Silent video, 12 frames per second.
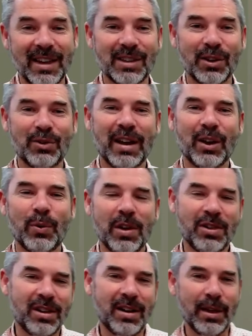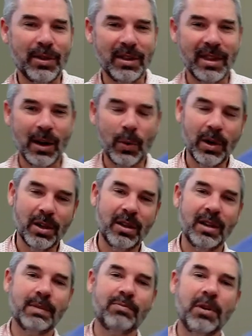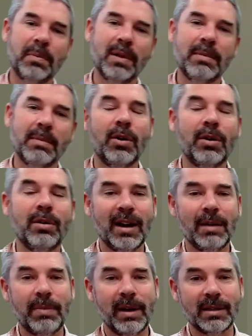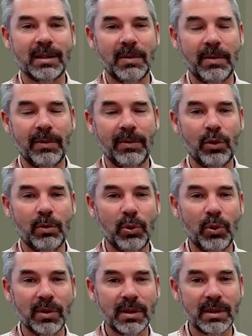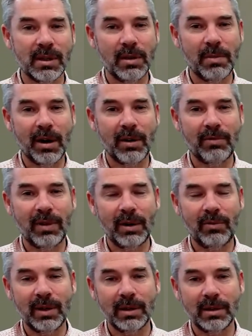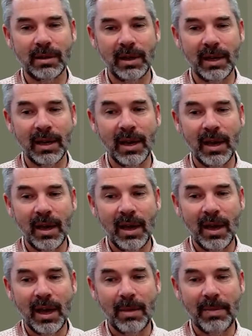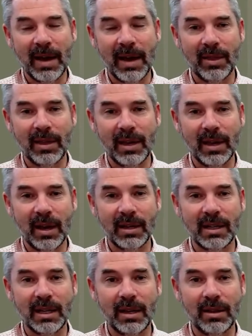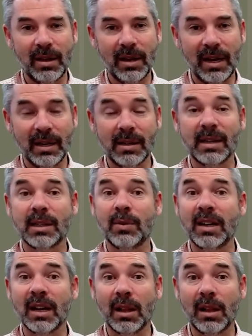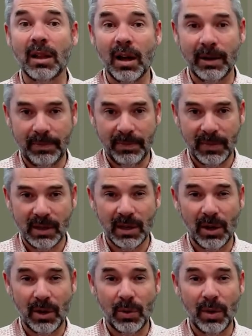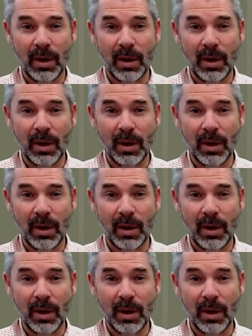a great question, and I think that question is probably motivated by some of the reports that you might have read recently about the idea that insects are in decline. So